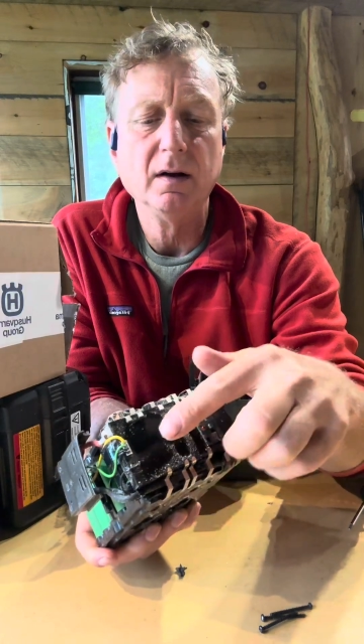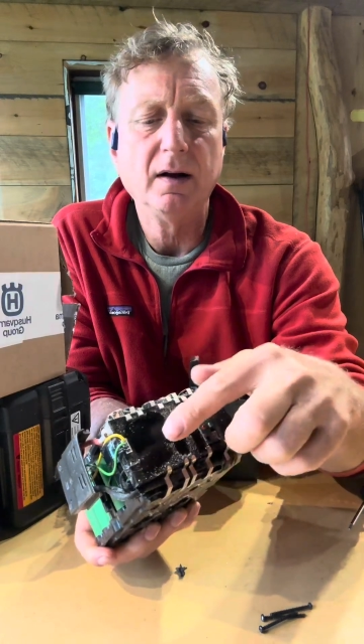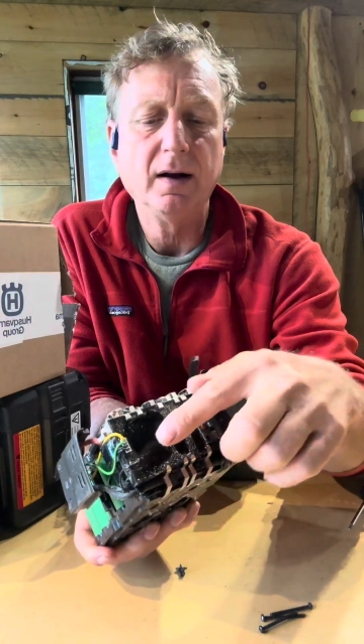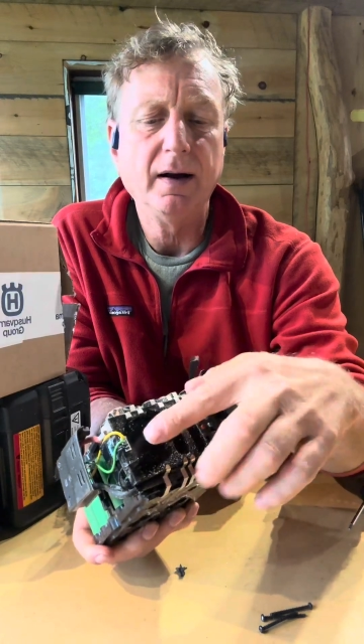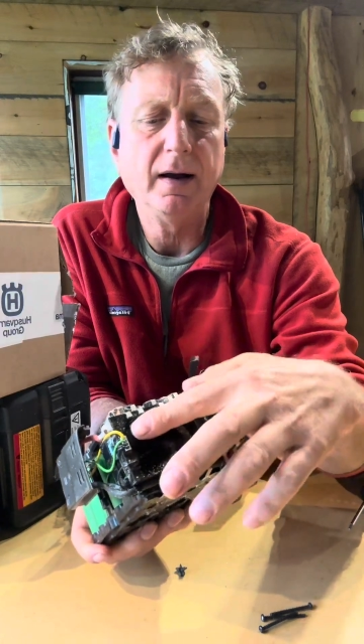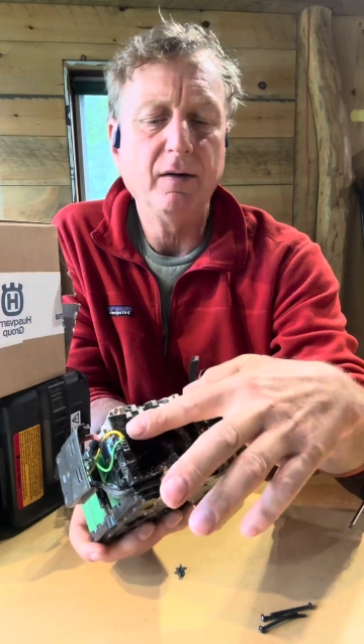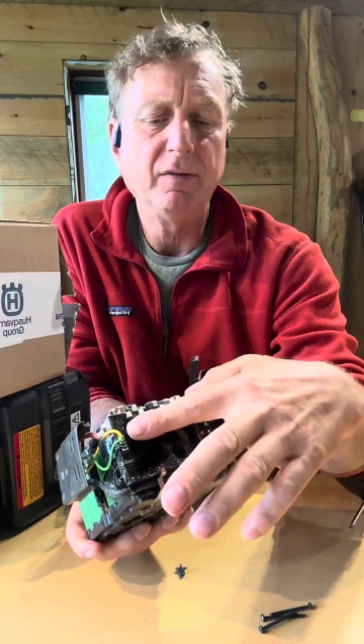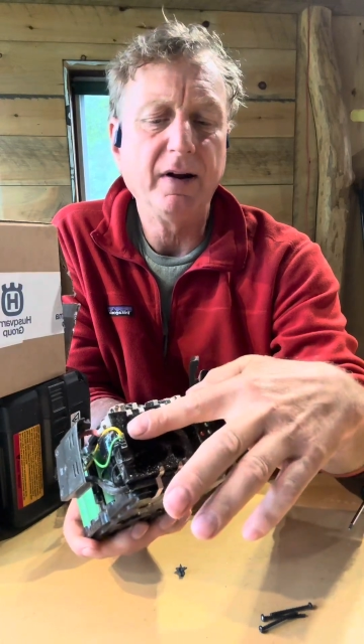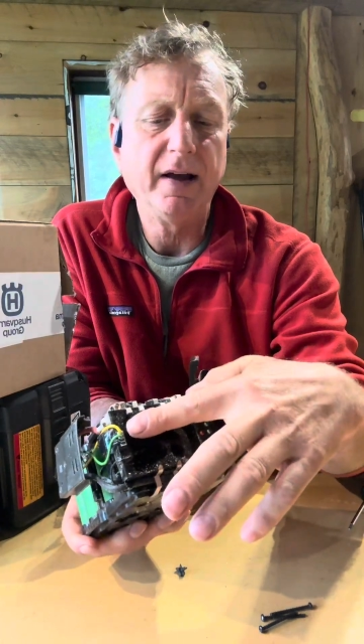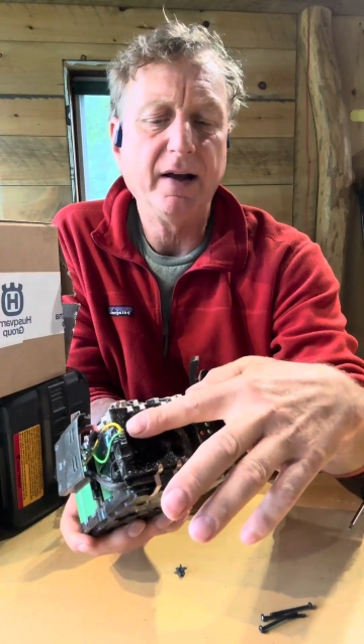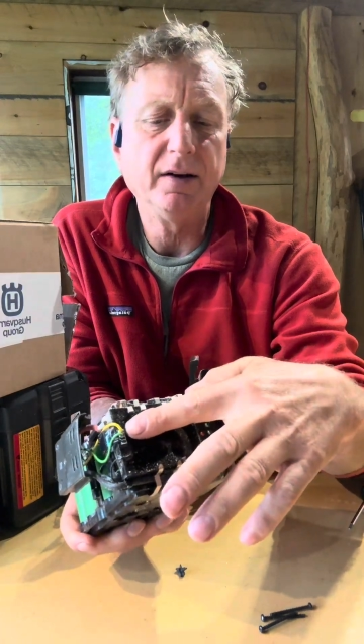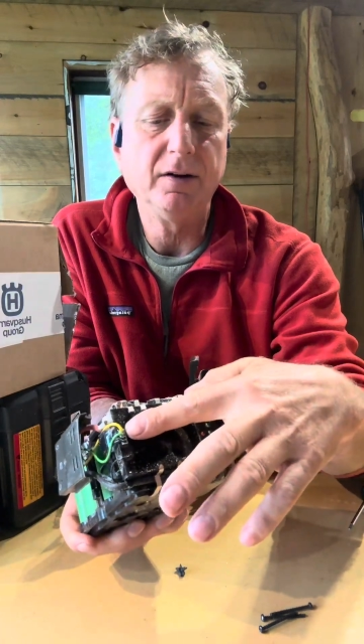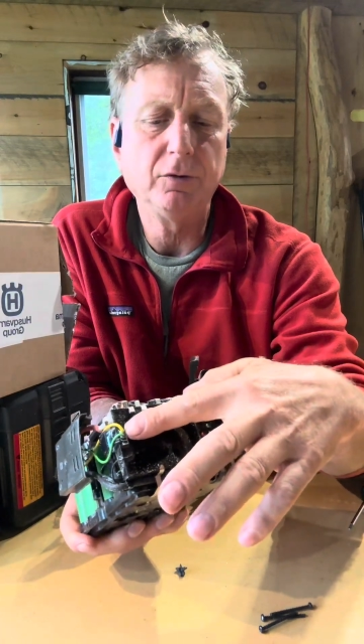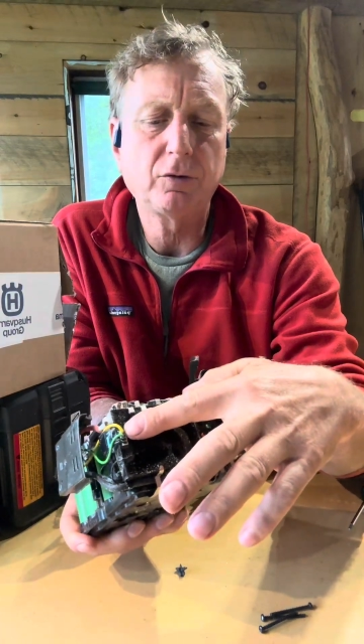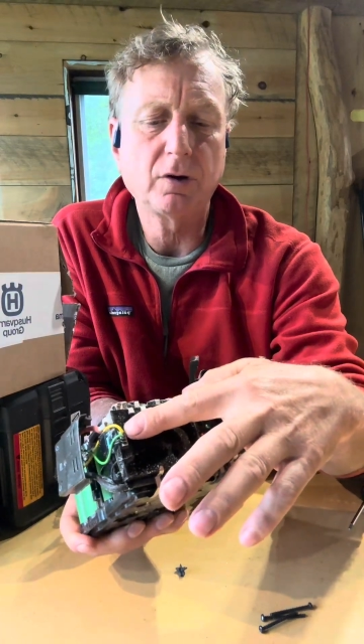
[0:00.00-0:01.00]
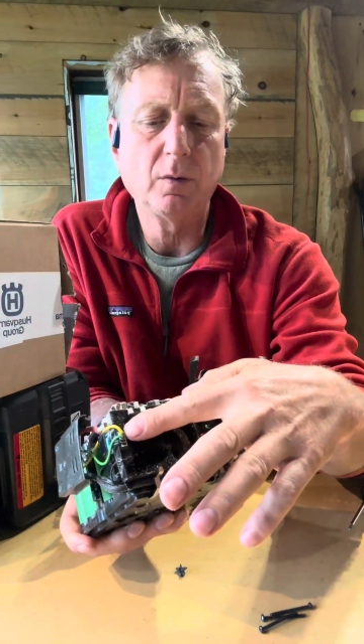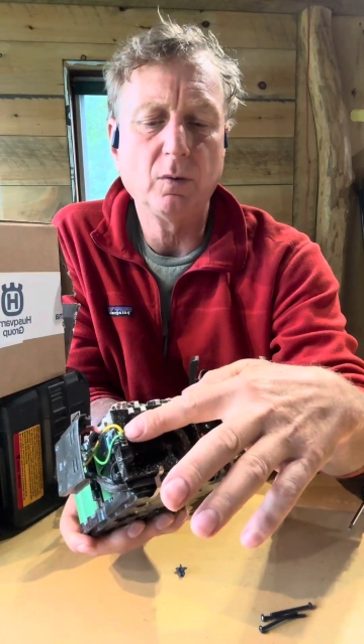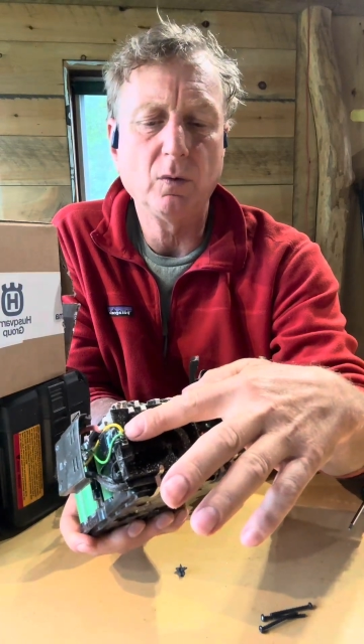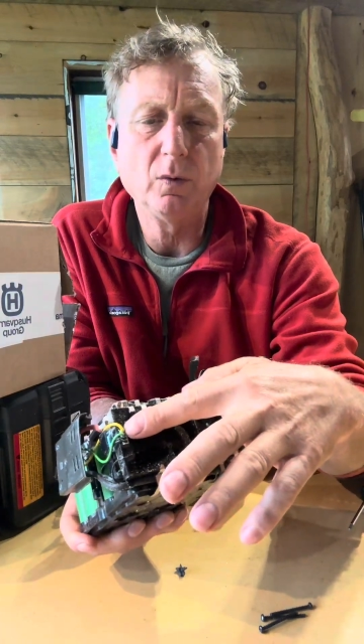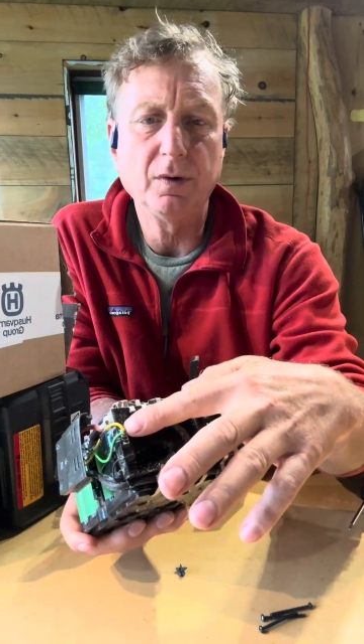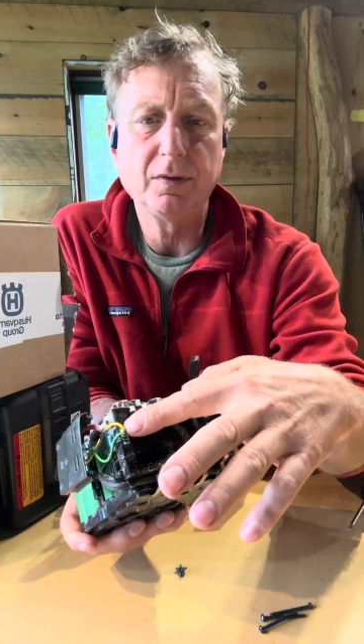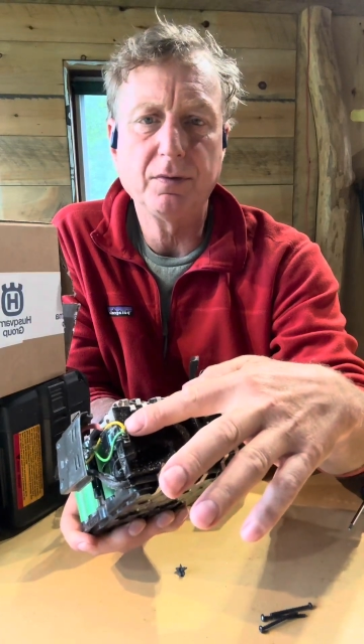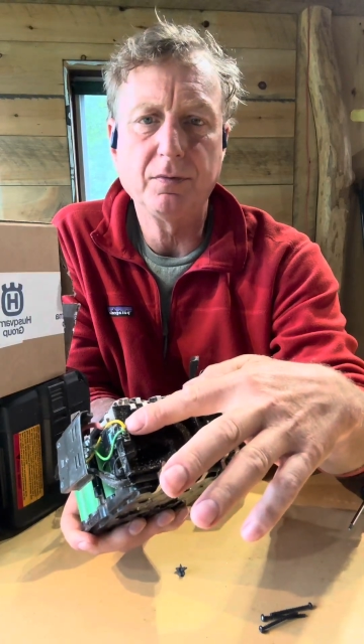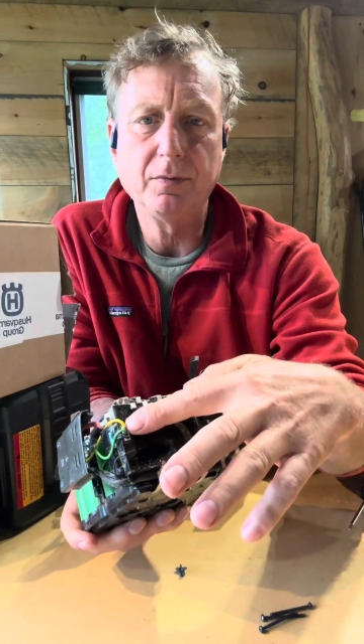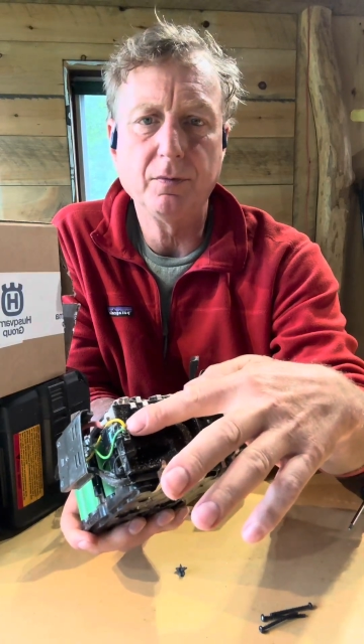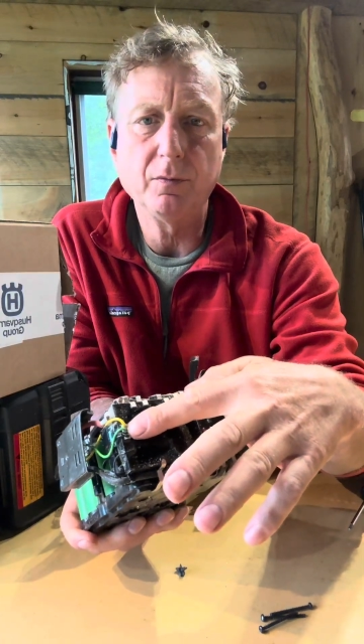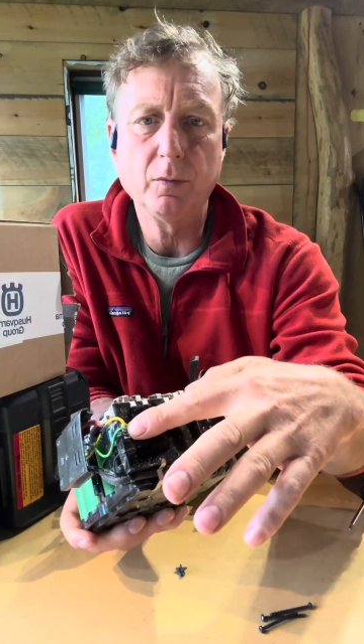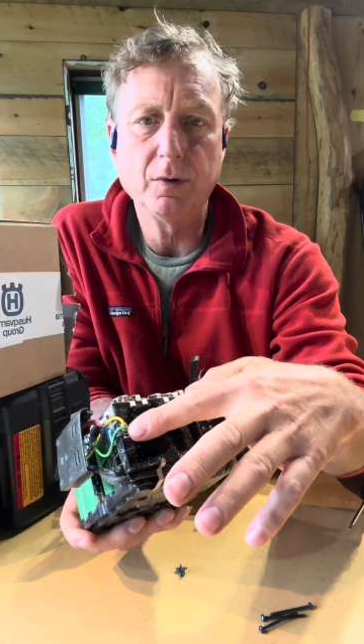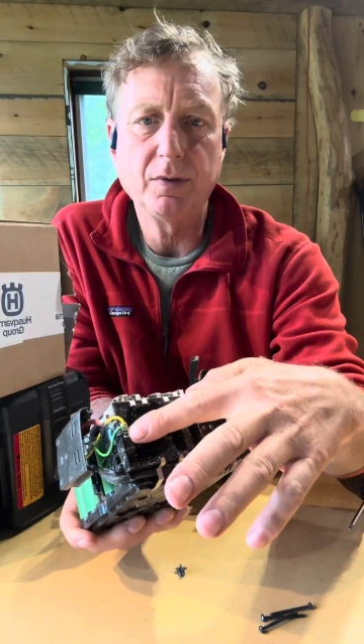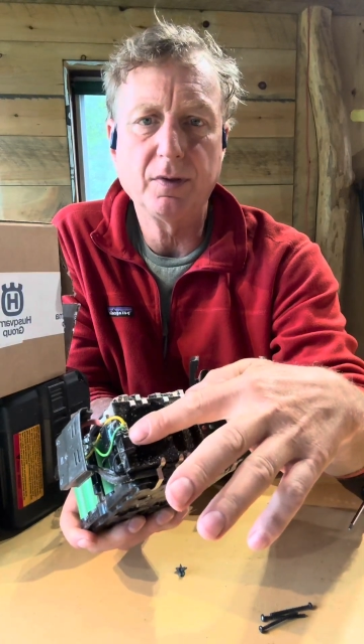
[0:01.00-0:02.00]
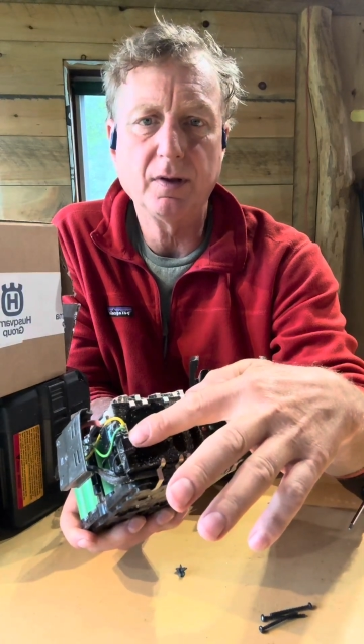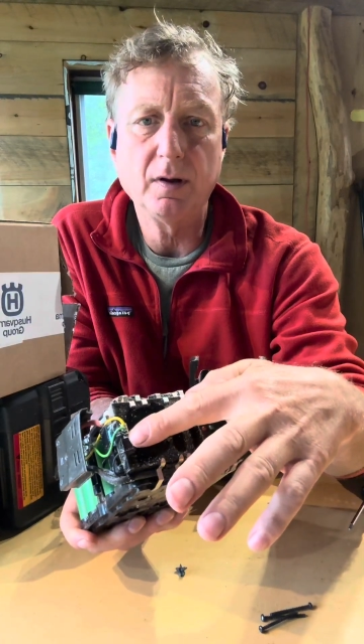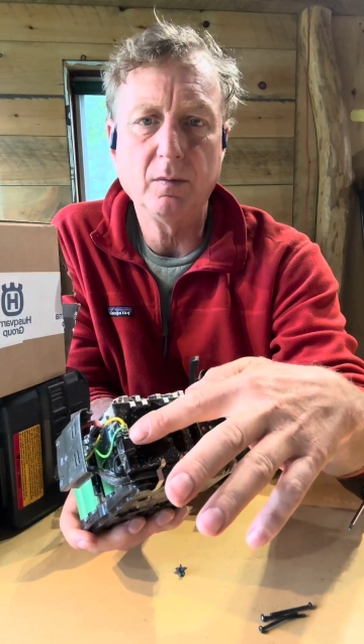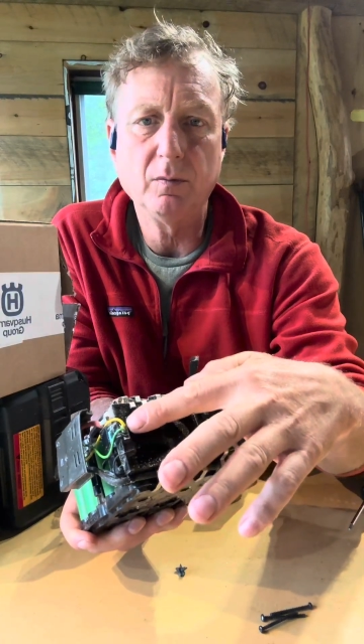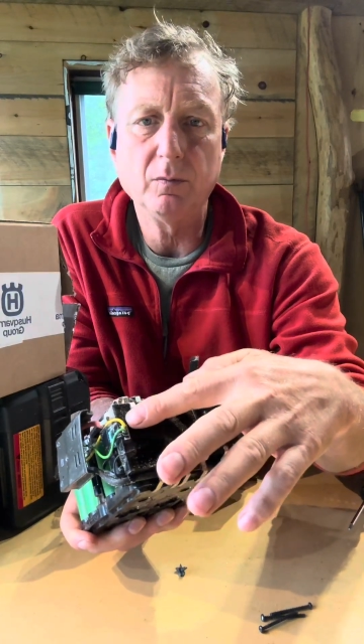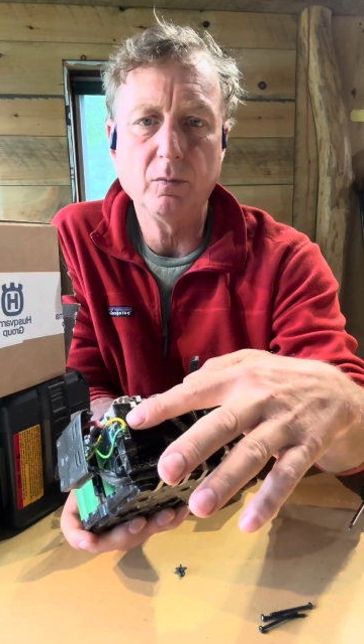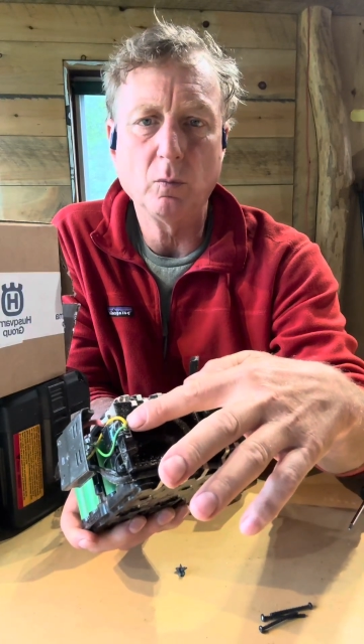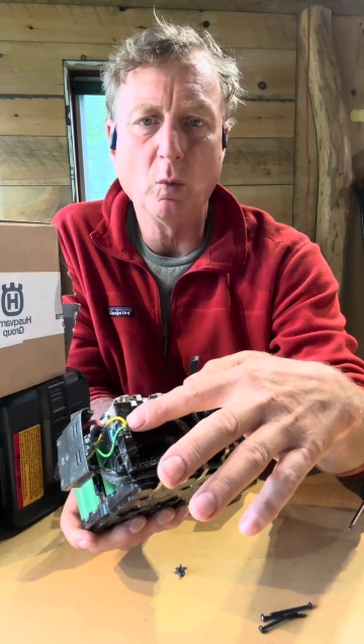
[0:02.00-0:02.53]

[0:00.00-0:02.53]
I haven't had any trouble with them